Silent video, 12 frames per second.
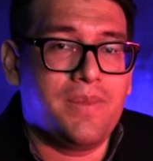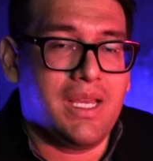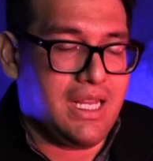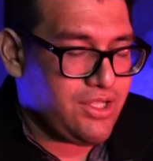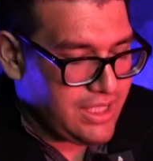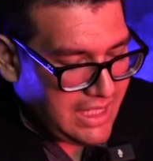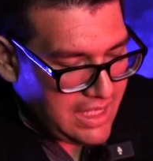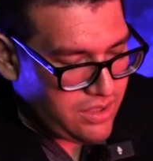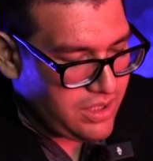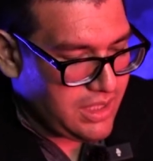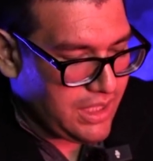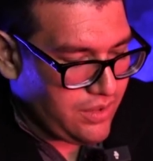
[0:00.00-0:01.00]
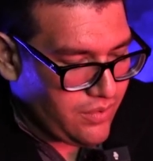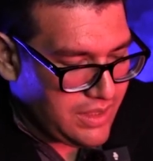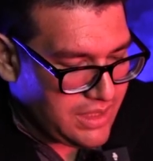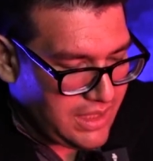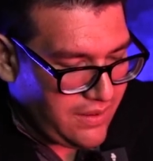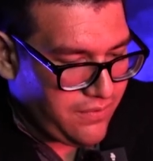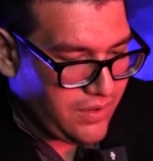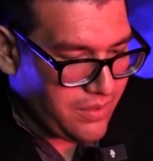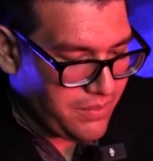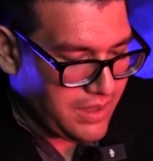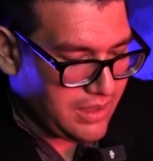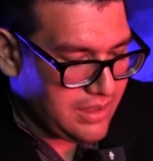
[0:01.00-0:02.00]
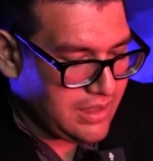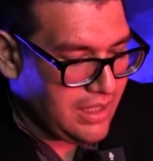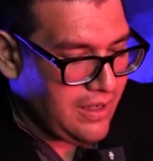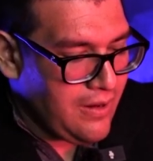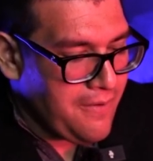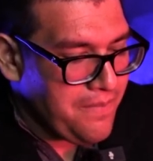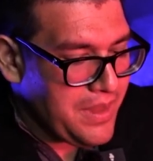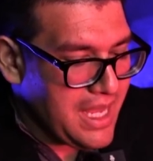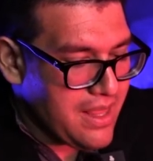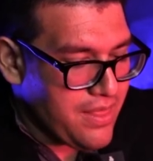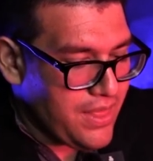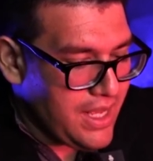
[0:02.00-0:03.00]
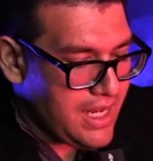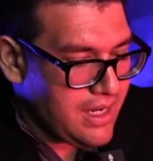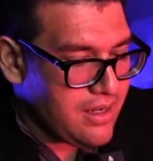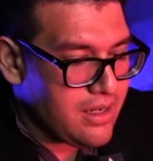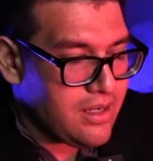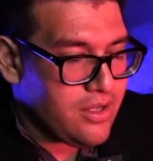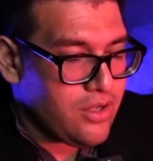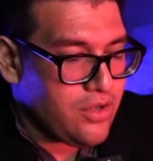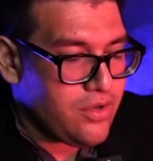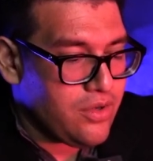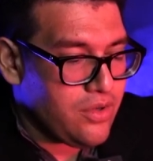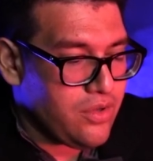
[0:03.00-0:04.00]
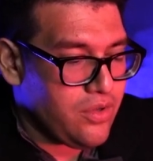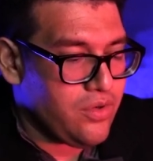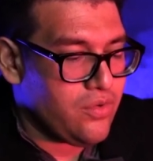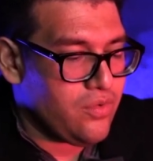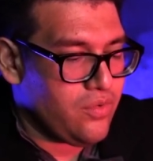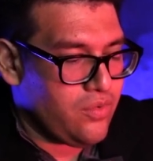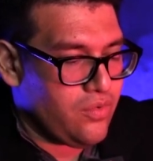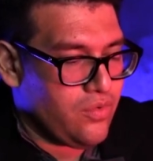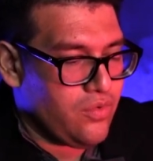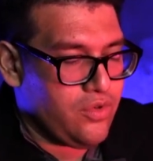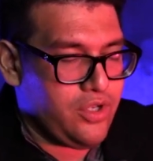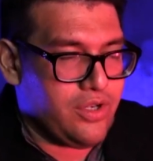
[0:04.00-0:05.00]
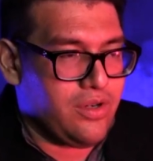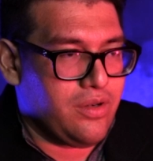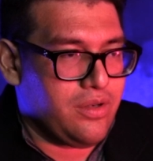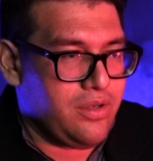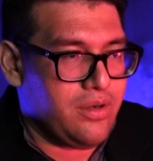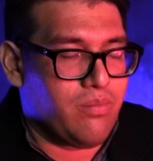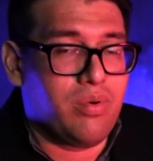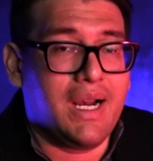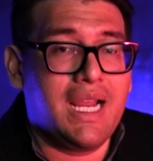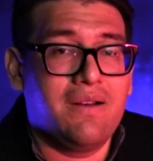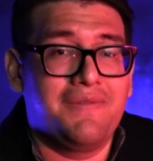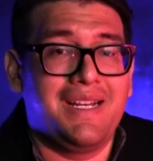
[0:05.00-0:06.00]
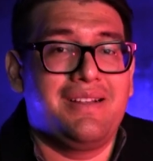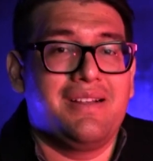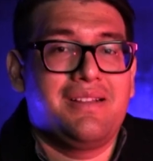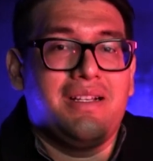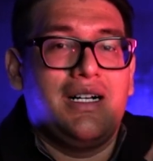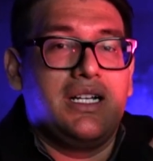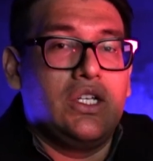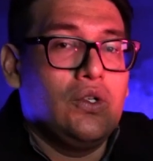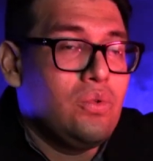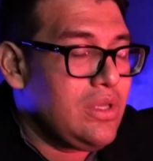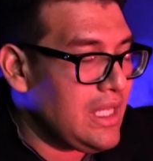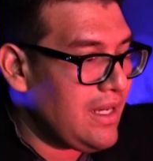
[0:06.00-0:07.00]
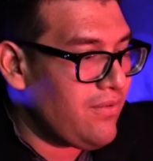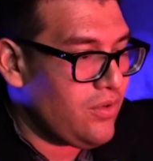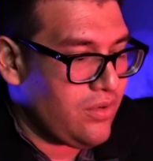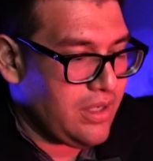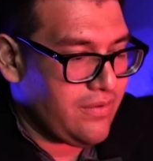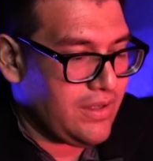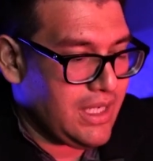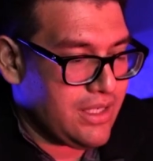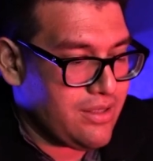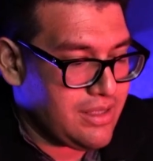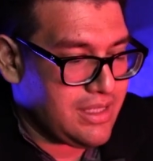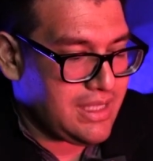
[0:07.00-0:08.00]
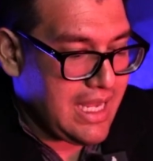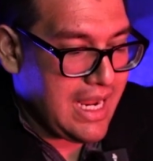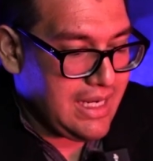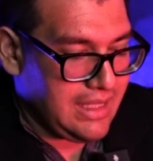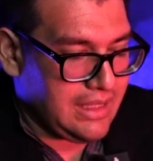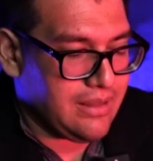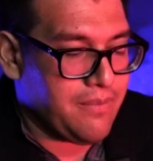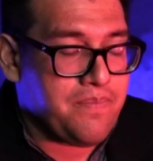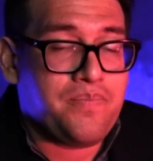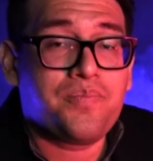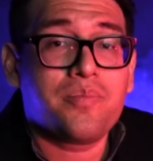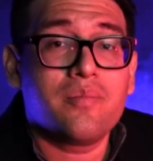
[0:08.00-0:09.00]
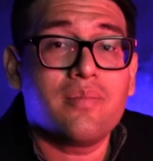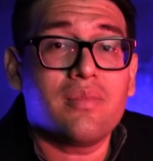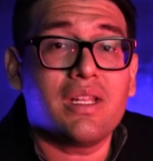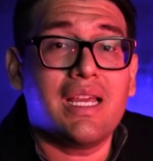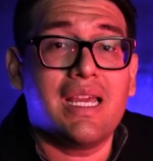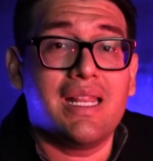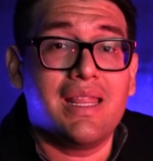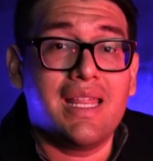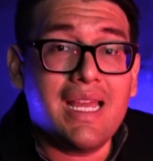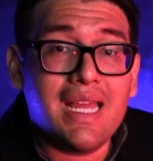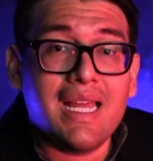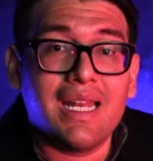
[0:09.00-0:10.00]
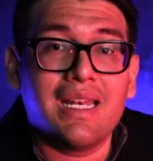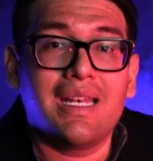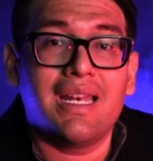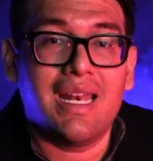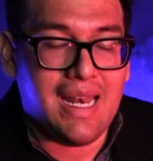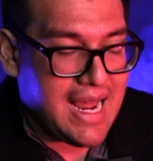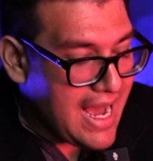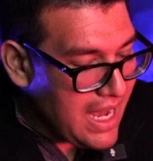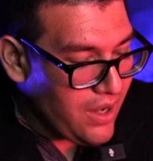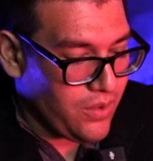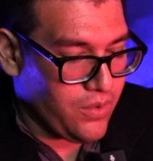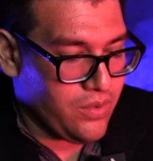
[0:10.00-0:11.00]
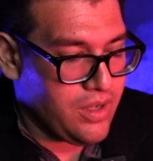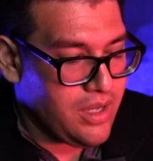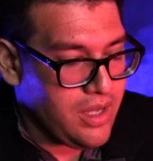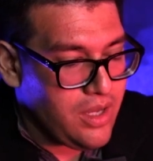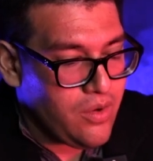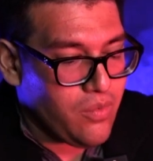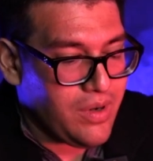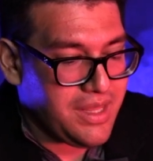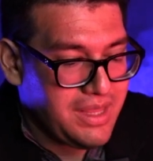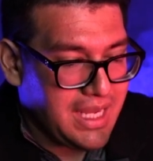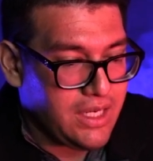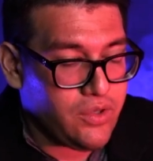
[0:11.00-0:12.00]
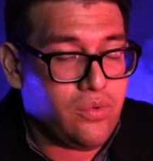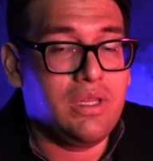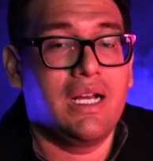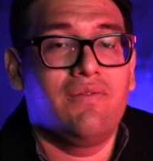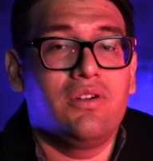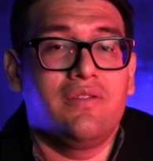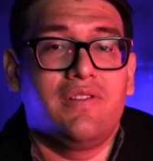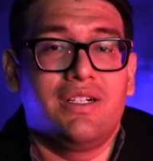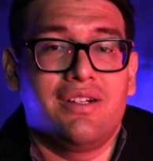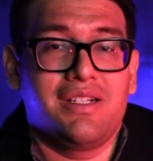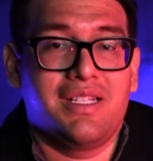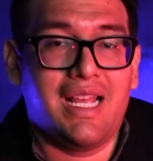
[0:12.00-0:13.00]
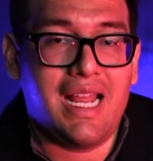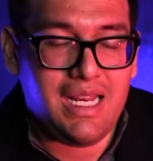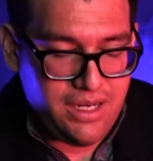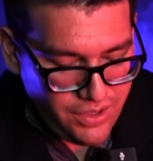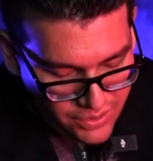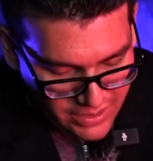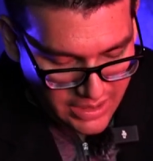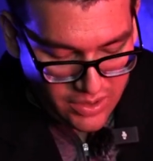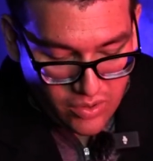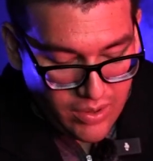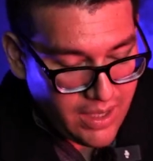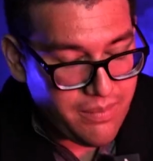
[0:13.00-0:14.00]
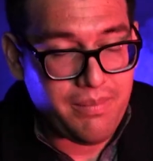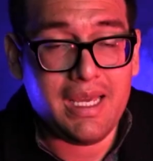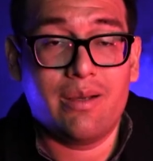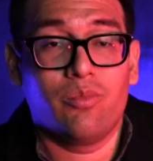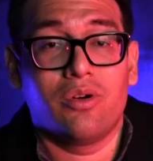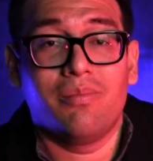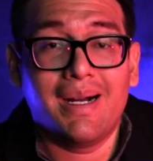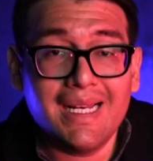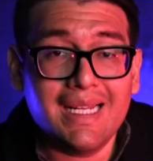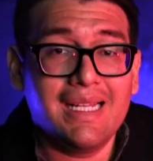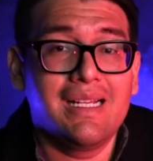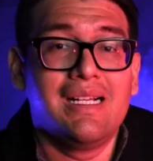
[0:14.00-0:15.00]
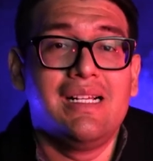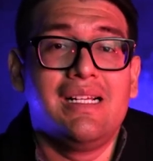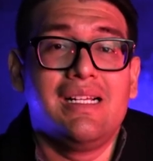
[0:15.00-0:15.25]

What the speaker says: education that you receive from the books. And then your brain reaches a new level of understanding. And then now, with that new level of understanding, you can go out and make more money.